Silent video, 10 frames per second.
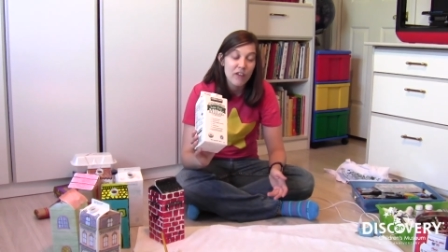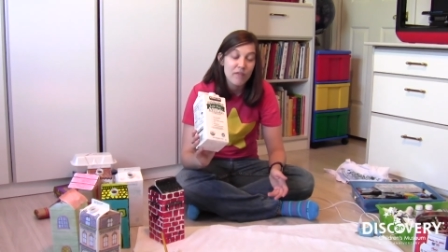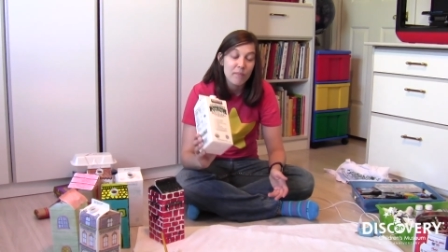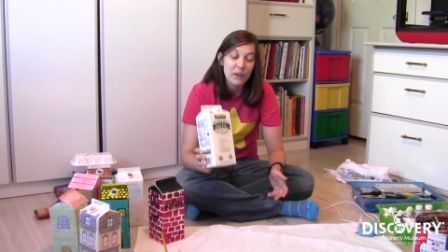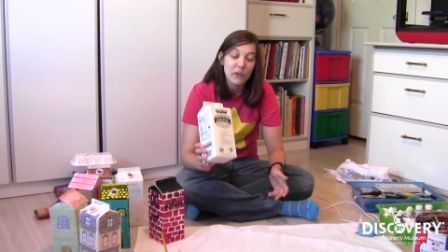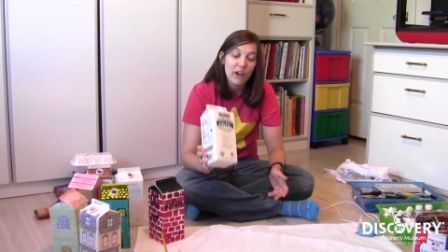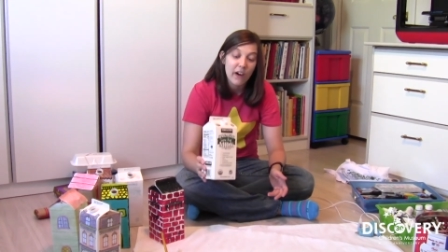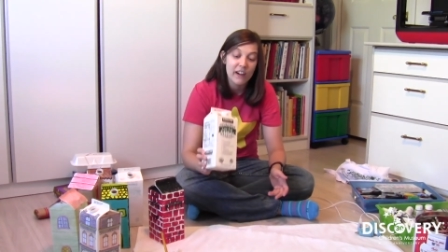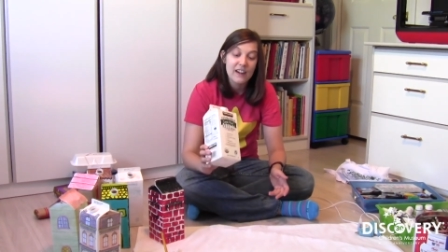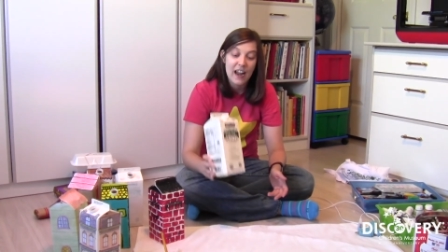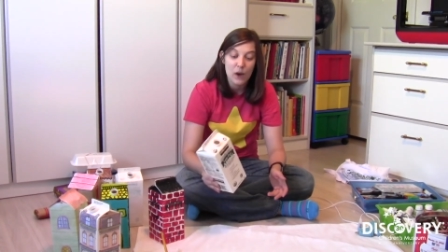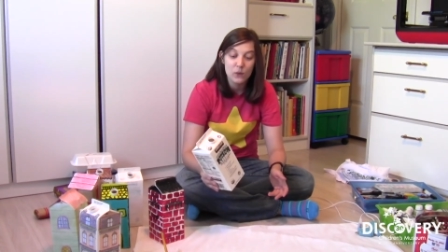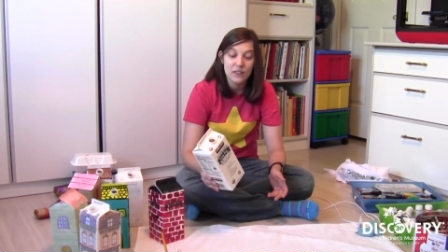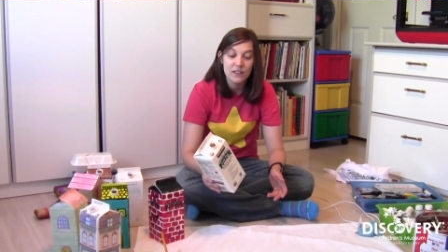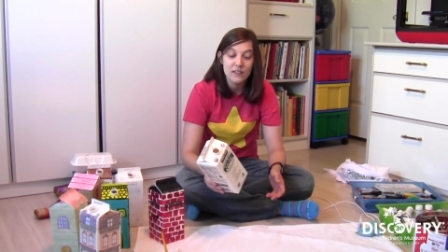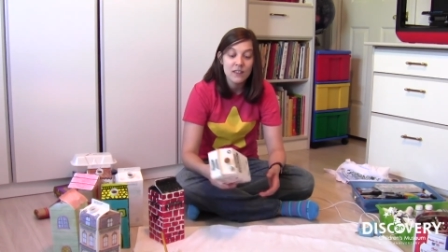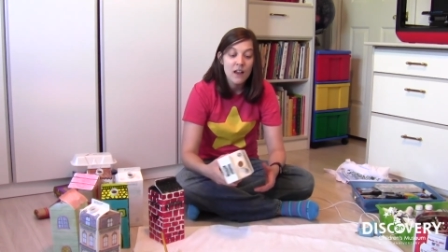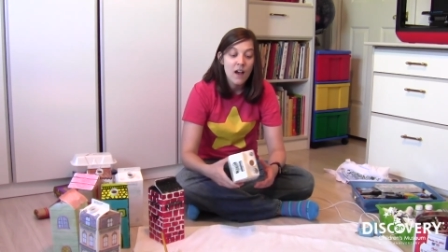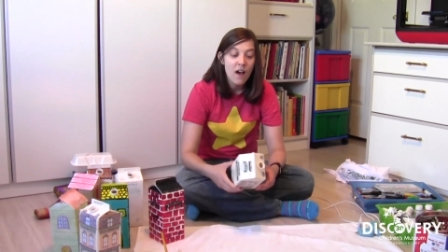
of milk carton houses.